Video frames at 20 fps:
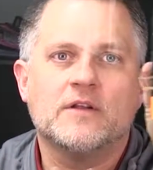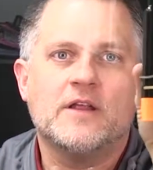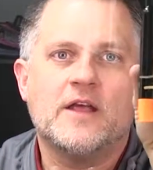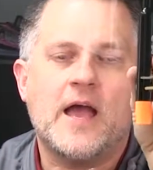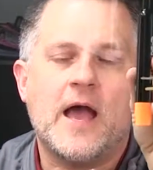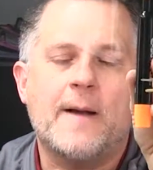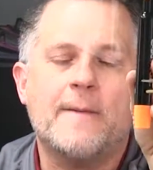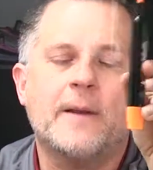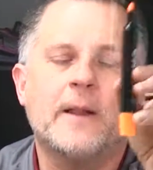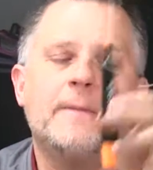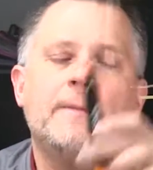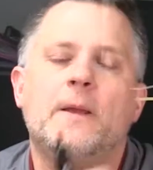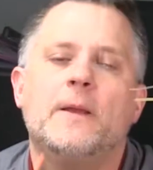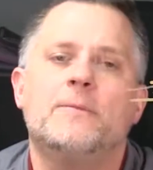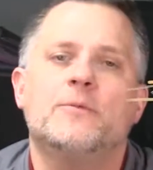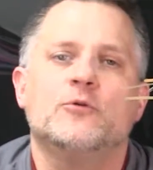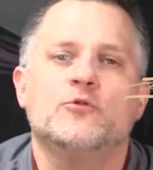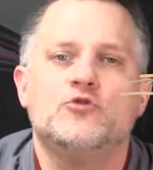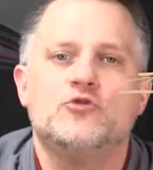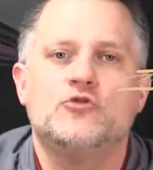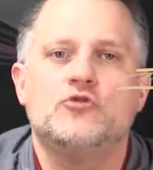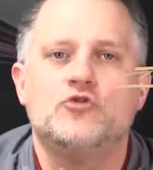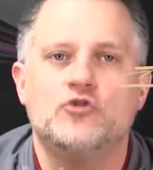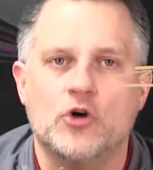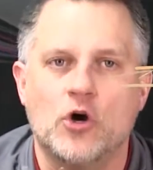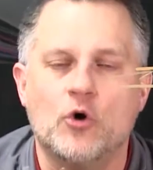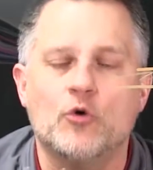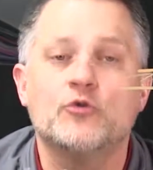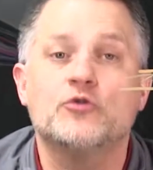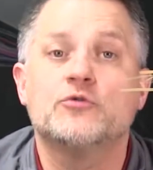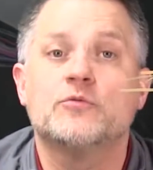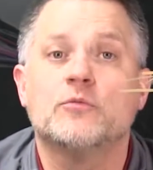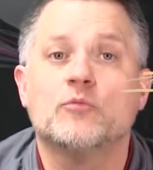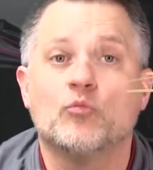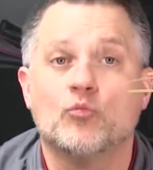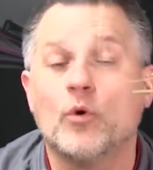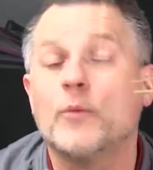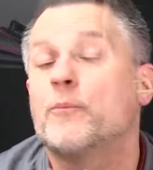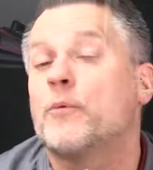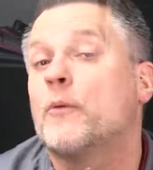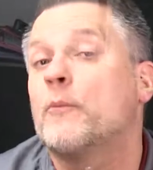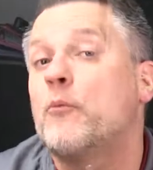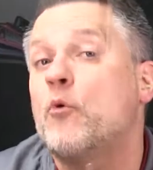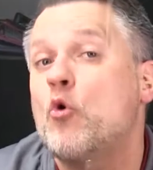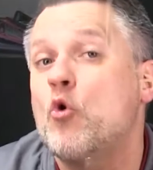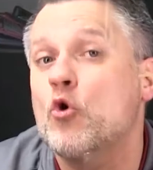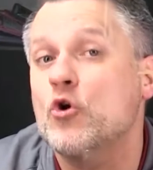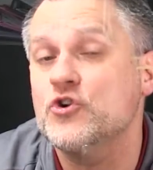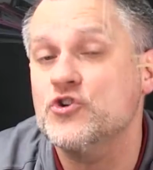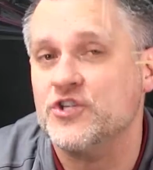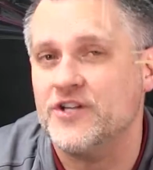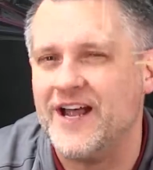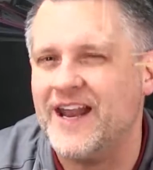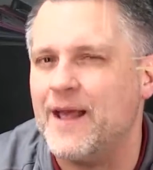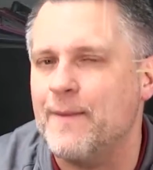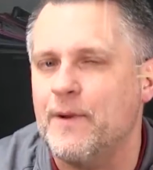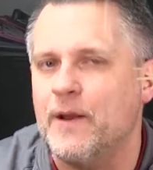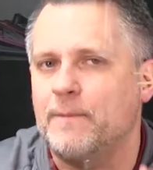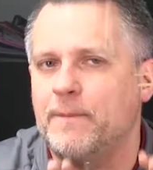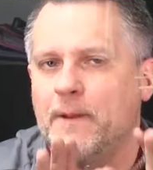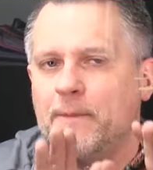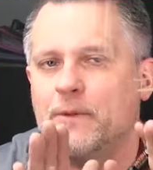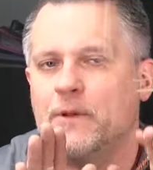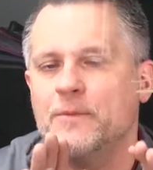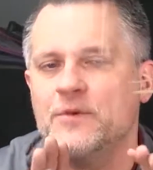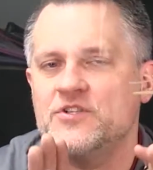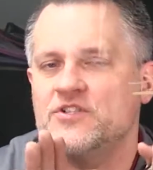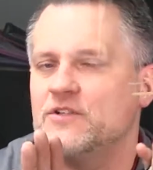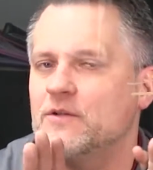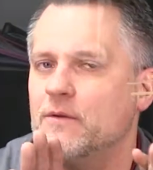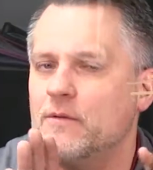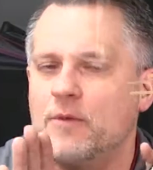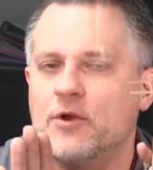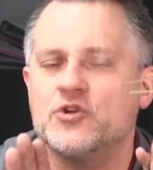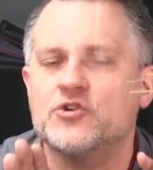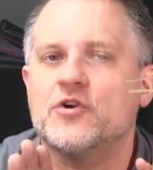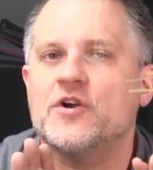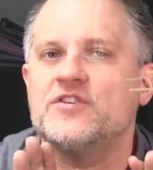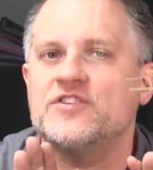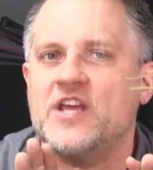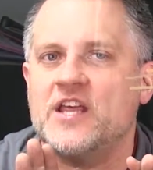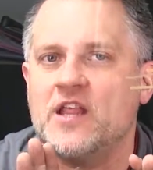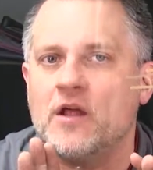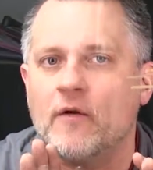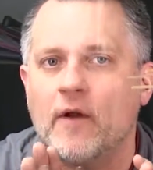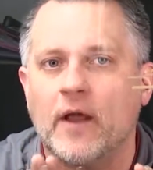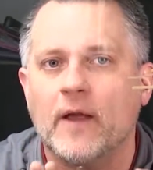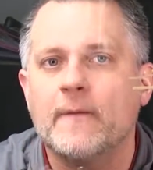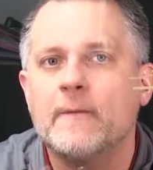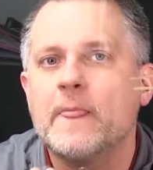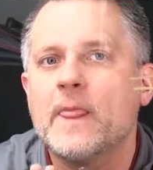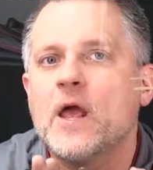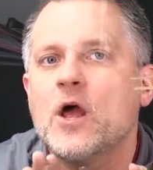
how many people Joe, what proportion, not how many people, let me make sure I say that right.